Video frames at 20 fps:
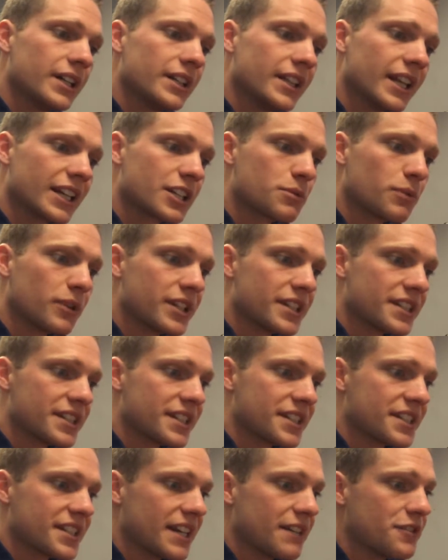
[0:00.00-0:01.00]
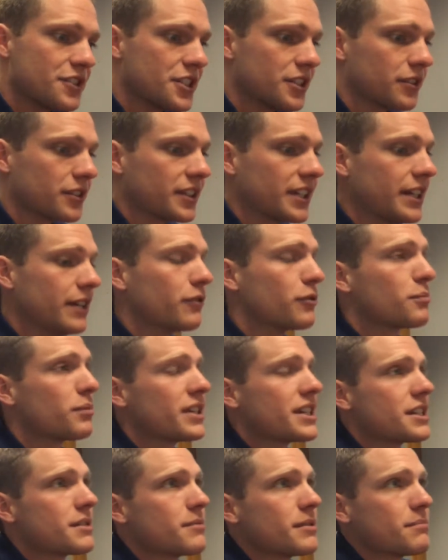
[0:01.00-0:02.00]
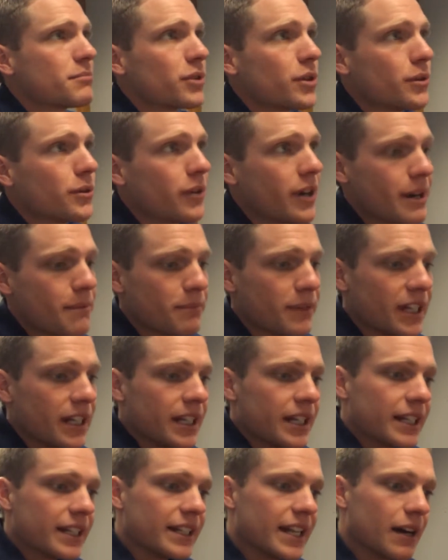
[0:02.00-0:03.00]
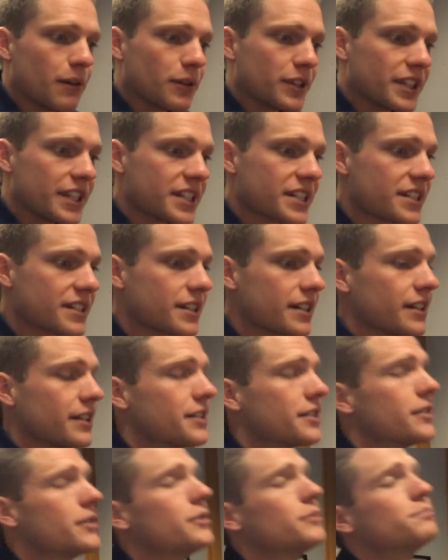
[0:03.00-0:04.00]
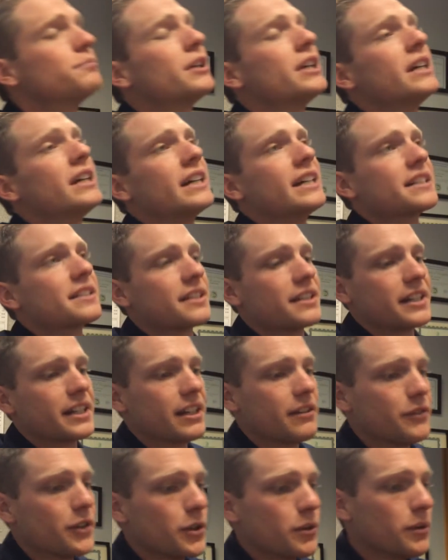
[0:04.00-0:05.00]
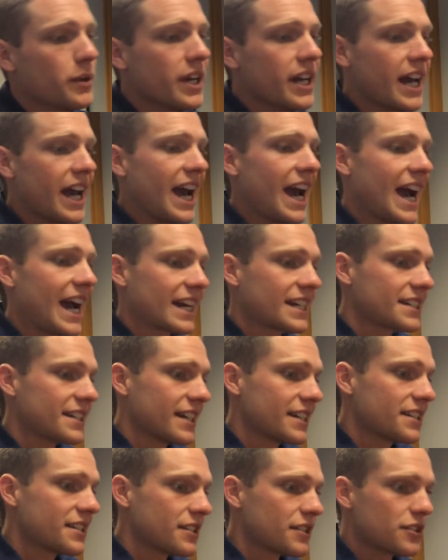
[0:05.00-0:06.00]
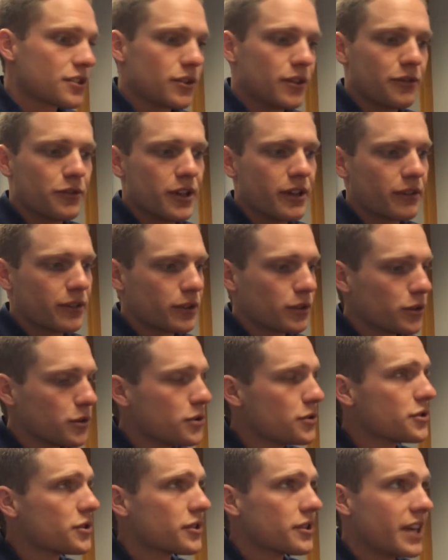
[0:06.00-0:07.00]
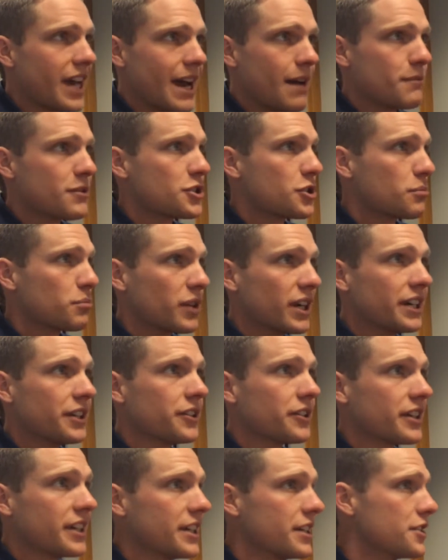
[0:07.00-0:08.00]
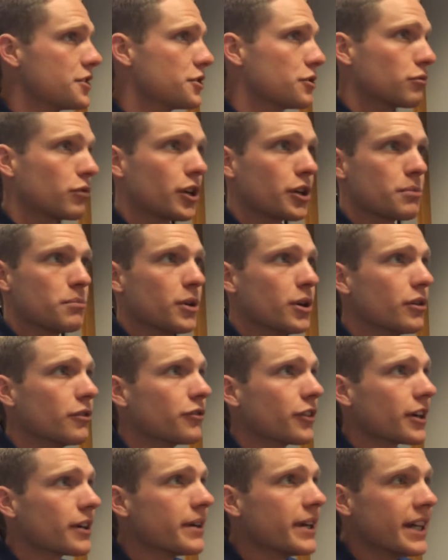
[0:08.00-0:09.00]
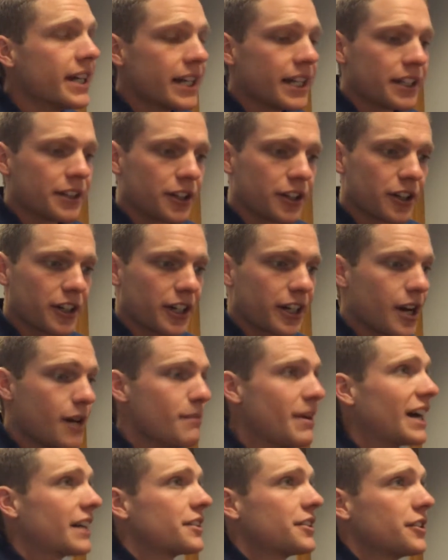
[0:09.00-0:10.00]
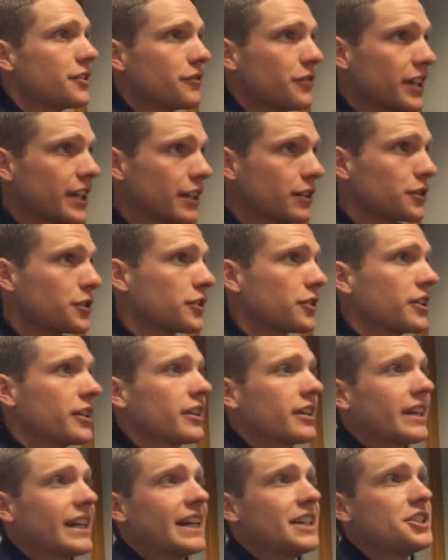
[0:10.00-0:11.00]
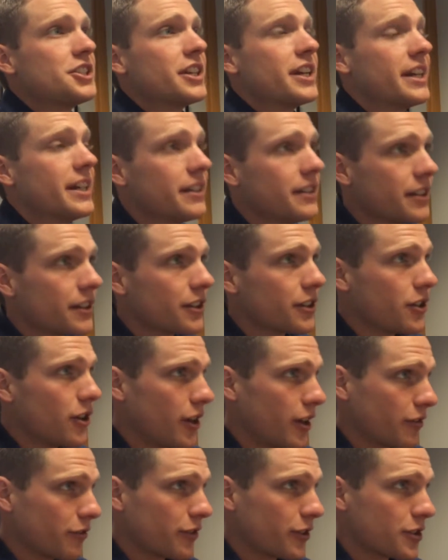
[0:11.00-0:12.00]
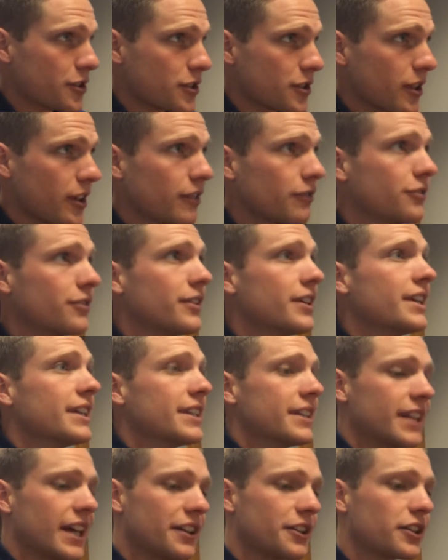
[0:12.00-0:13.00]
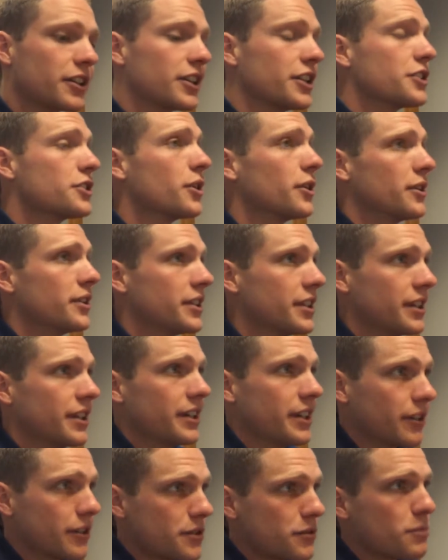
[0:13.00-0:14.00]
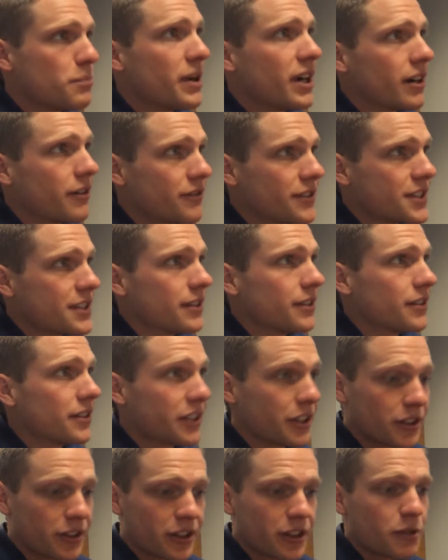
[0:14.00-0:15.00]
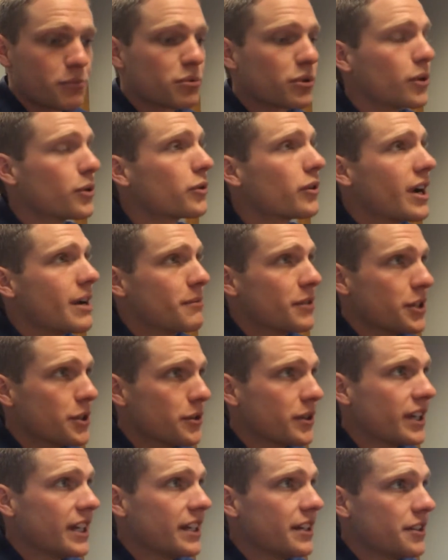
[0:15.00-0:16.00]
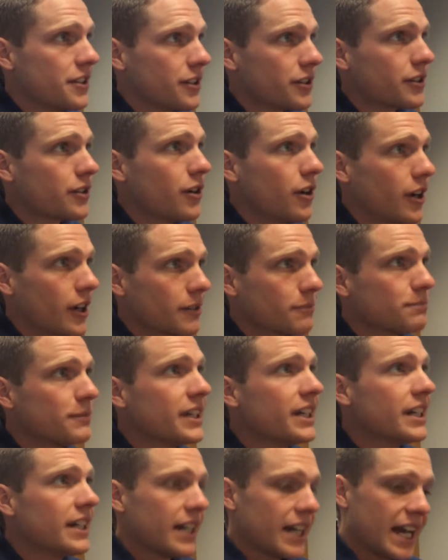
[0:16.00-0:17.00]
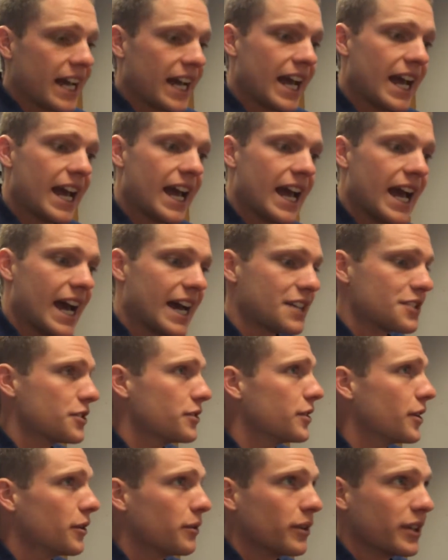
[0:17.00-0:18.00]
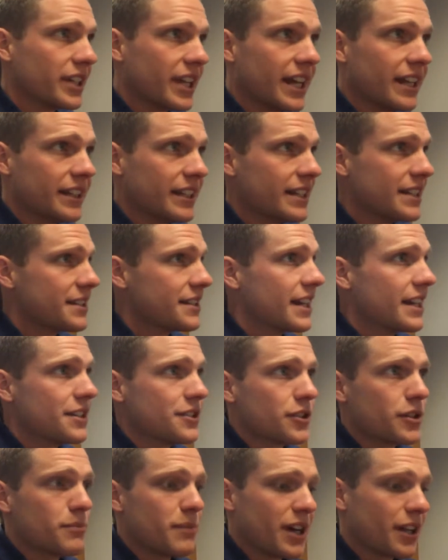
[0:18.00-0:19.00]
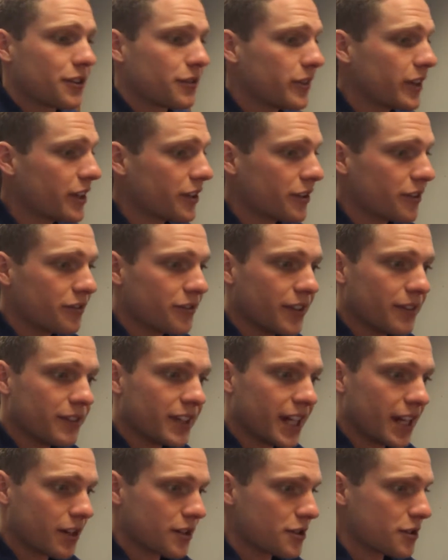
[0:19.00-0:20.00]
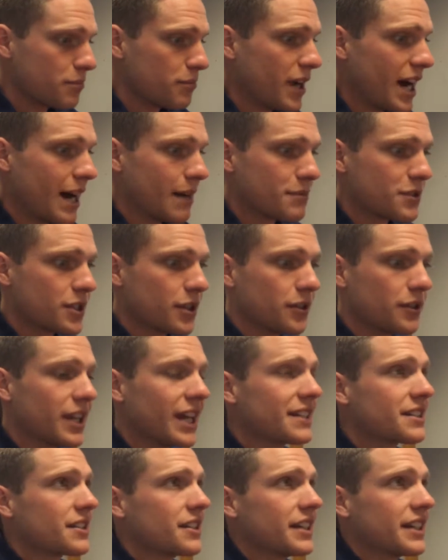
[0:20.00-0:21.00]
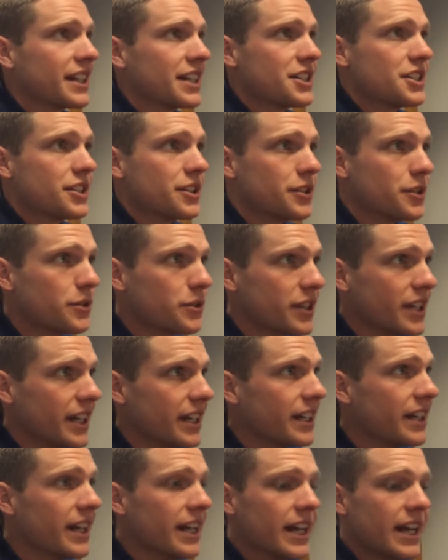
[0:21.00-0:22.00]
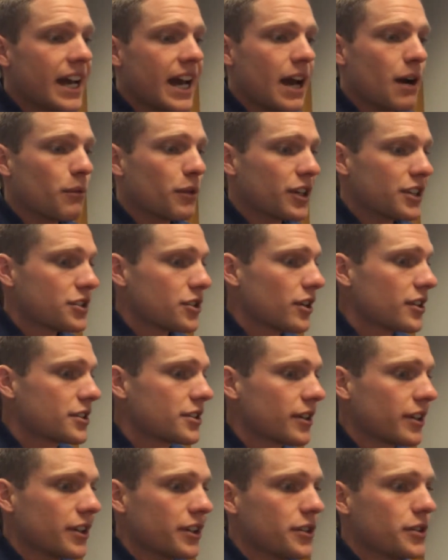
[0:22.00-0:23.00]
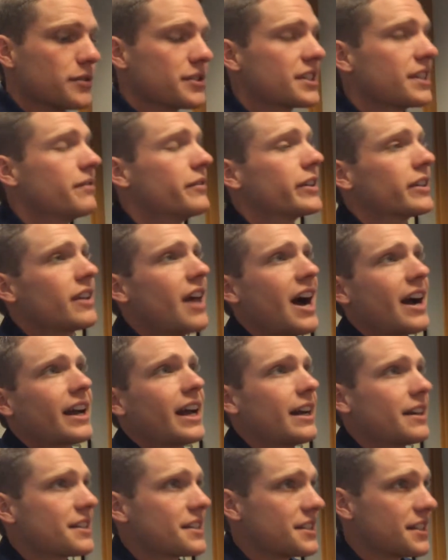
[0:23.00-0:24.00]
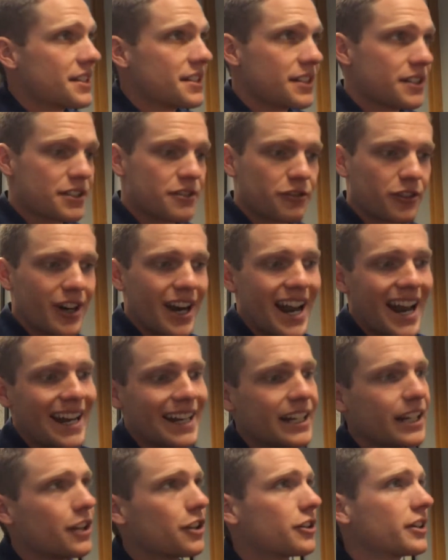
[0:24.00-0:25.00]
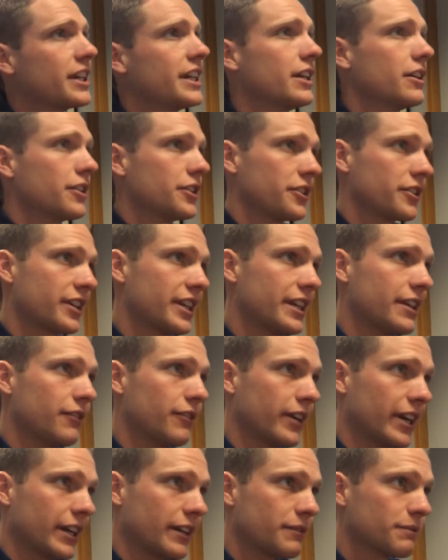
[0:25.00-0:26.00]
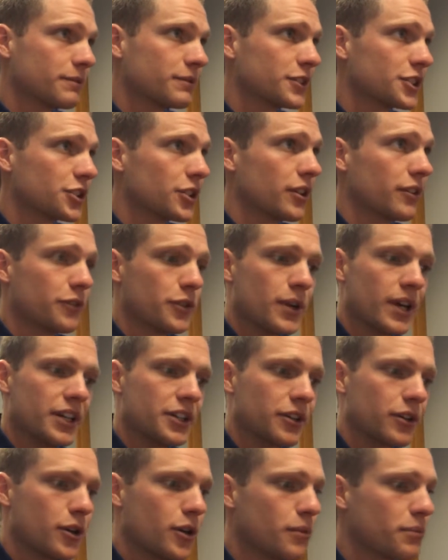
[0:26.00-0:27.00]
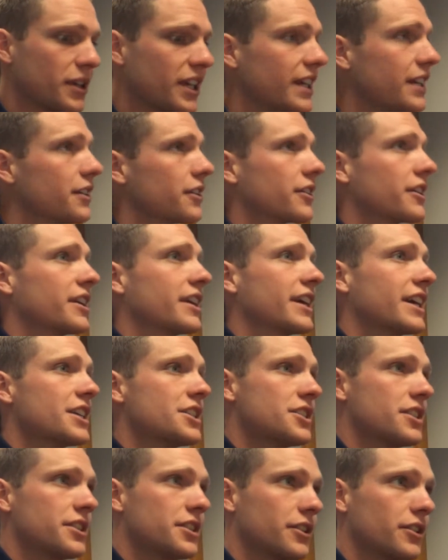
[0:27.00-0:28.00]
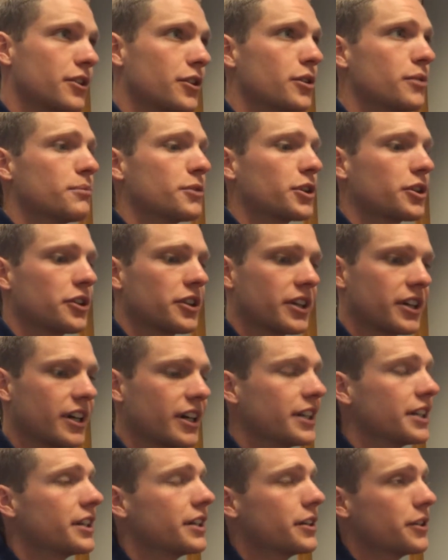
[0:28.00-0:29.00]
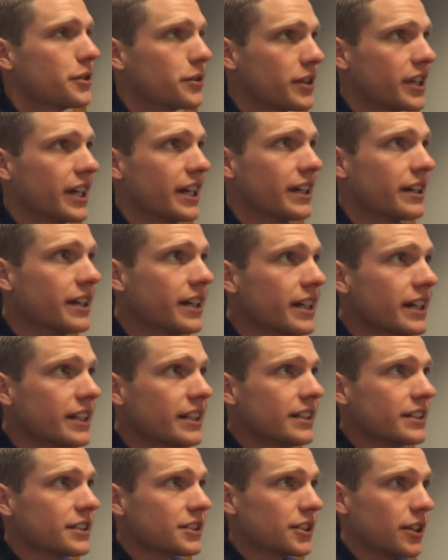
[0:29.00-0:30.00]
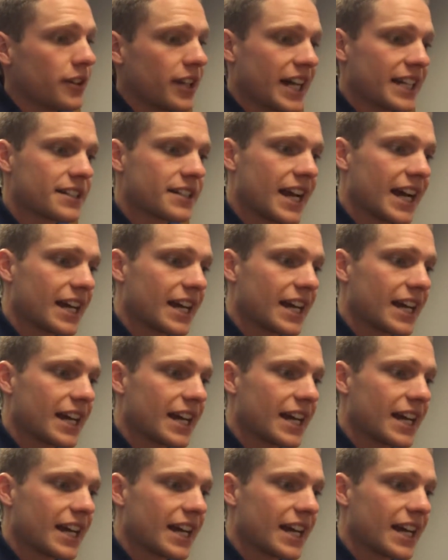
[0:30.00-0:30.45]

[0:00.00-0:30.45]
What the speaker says: Next one is the Safe Shield Key Replacement Program. Now what this is going to do, it's going to give you access, so if you ever lose or damage or break your keys, you run them over, they're going to come out to your vehicle, they're going to get you into the car first off, then they're going to tow you to the nearest repair facility, they're going to program a new key to your car. As you know, these days are about $350 a pop, so that's going to get you a new key, and what it's also going to do is give you lockout assistance for any other key on your key ring. So if you had your home key, they're going to get you into your home, they're going to cut you a new key. So that's